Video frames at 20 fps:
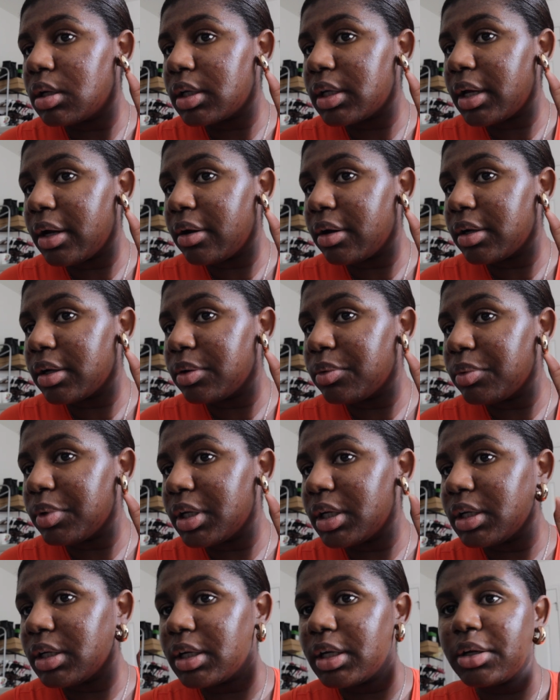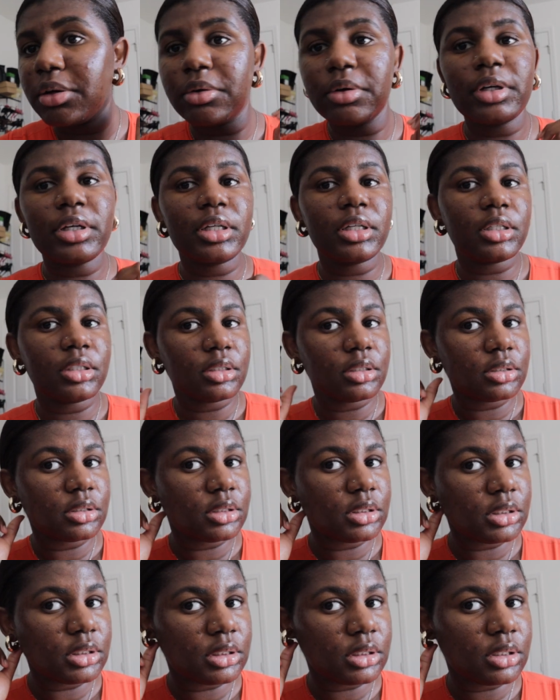Karen and Rita
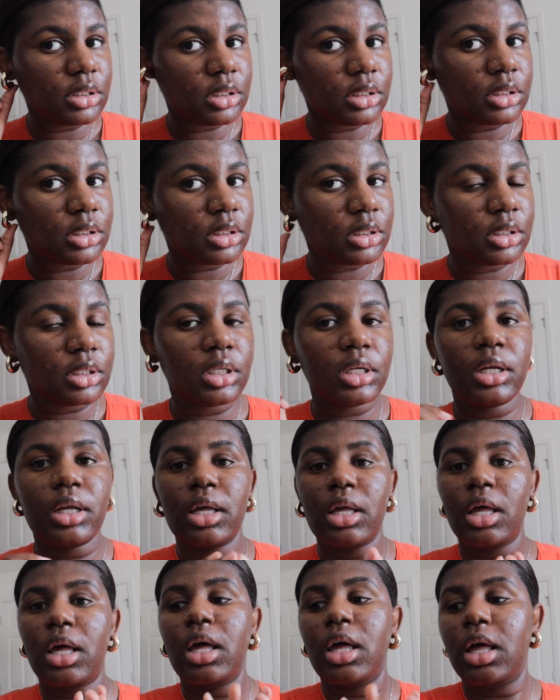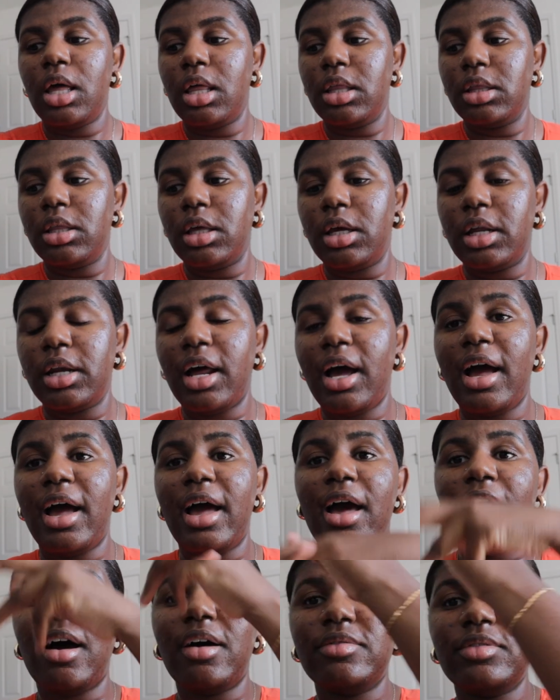earrings. And then I
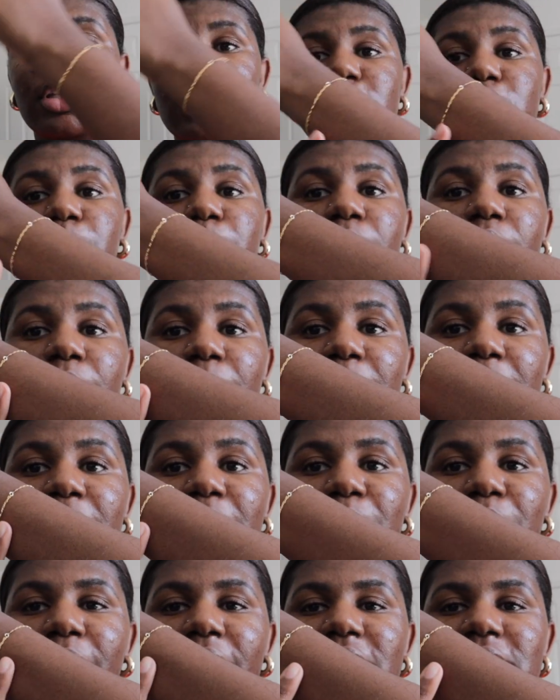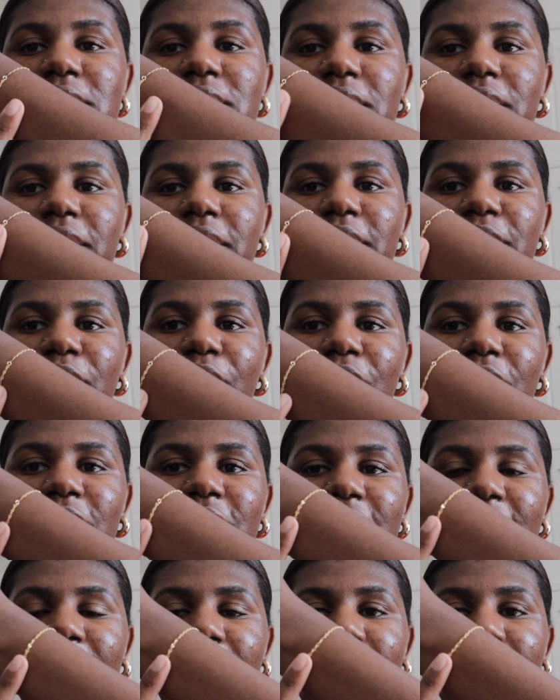have this permanent bracelet, y'all, that